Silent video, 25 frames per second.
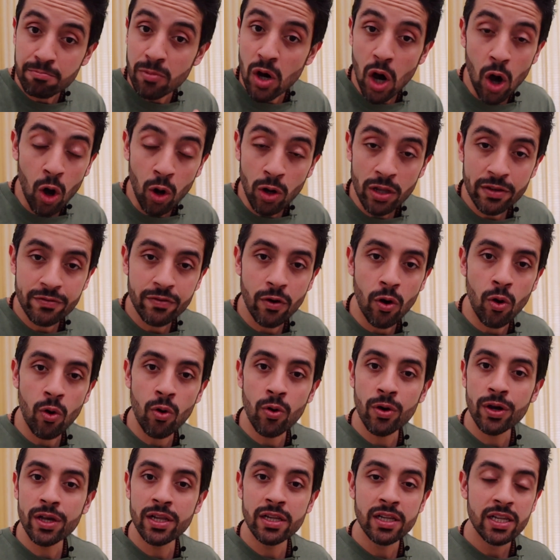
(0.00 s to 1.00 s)
olive
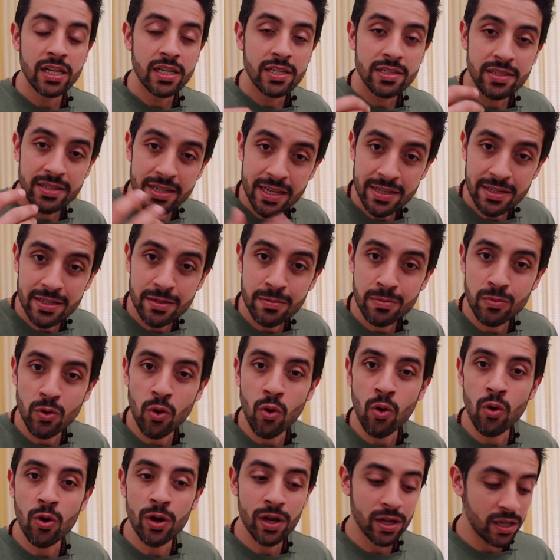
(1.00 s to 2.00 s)
oil, sesame
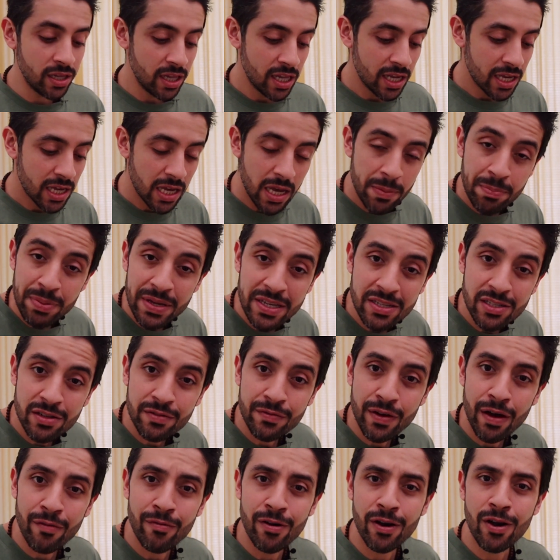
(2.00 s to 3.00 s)
oil, a piece of
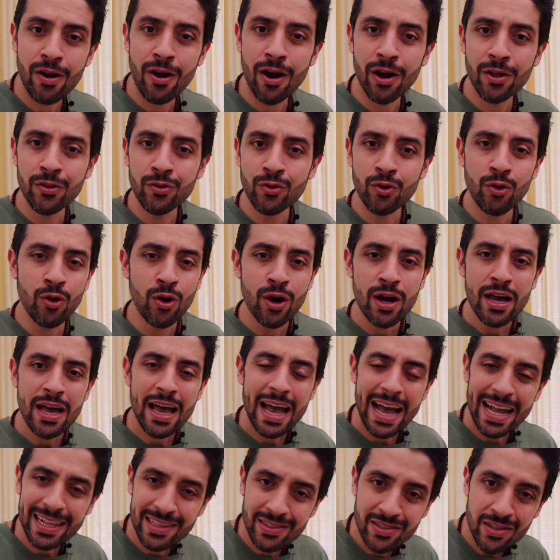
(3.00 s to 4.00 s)
avocado,
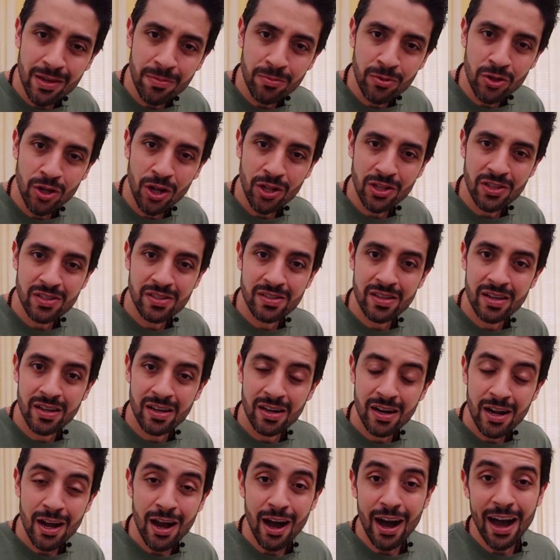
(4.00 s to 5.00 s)
add some nuts
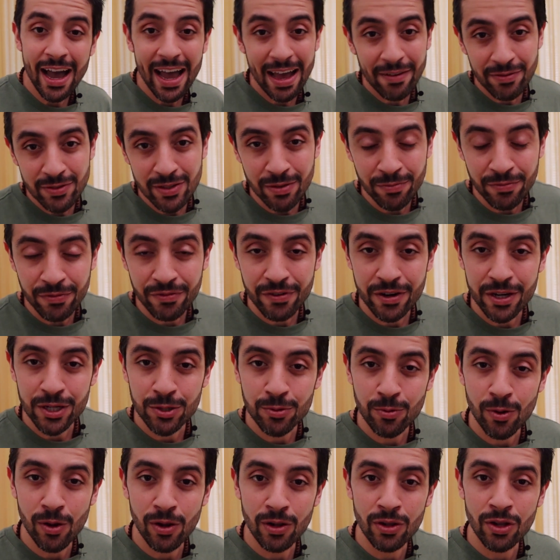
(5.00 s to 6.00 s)
there. I have some fresh
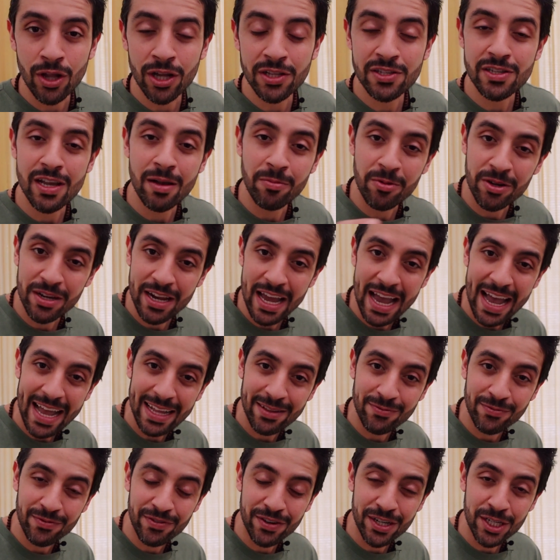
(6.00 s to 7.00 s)
walnuts. I'm gonna
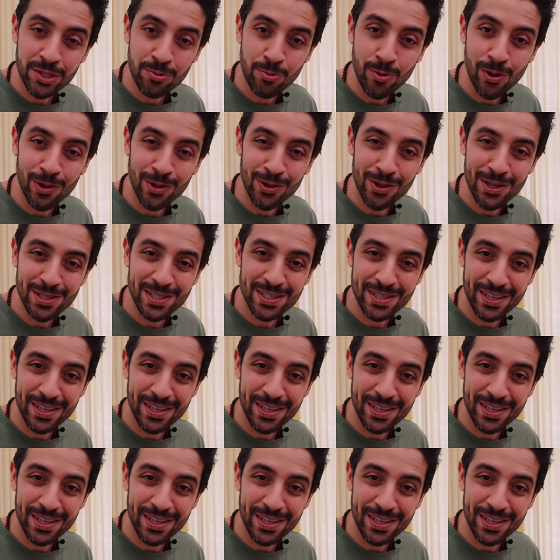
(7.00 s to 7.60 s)
add fresh walnuts